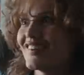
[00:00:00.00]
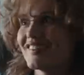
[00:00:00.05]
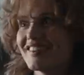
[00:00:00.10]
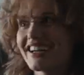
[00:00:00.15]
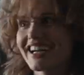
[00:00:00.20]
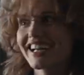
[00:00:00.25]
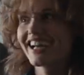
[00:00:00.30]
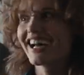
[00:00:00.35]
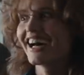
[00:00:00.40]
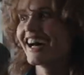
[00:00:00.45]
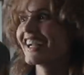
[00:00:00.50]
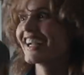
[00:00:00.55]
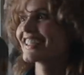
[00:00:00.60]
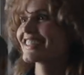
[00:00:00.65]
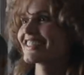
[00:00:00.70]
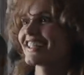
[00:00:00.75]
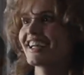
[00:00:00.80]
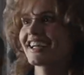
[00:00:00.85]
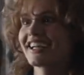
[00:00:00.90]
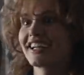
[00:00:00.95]
She didn't win
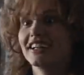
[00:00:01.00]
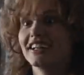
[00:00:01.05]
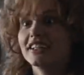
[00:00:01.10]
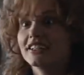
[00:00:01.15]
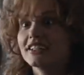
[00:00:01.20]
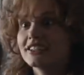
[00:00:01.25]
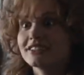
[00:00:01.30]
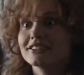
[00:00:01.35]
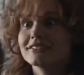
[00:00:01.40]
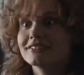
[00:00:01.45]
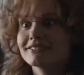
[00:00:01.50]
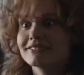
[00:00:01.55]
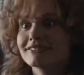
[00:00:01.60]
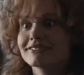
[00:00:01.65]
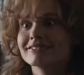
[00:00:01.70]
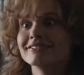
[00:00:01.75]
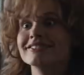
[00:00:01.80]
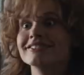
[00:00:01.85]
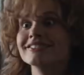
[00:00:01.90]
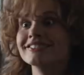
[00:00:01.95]
because it was the year of
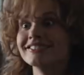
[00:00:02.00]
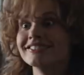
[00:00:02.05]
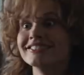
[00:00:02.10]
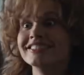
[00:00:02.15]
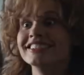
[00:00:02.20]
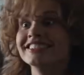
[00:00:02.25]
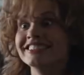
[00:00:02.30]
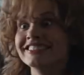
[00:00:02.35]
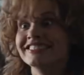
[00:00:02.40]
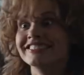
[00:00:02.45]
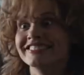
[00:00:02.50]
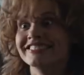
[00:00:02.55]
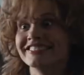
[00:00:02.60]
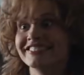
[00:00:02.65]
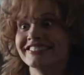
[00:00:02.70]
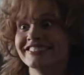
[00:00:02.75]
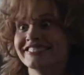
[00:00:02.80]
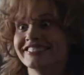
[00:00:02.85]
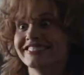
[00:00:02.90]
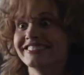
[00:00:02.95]
Silence of the Lambs and
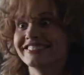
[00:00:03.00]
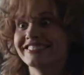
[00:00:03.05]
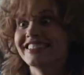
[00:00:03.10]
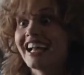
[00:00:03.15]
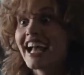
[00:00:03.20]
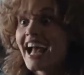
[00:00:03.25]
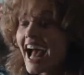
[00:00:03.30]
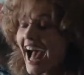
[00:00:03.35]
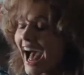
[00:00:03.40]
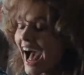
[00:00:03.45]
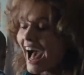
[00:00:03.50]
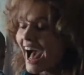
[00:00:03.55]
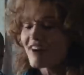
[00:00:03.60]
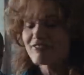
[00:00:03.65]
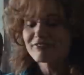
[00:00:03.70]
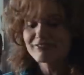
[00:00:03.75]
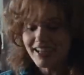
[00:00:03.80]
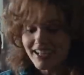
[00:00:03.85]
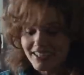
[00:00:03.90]
Jodie Foster took it.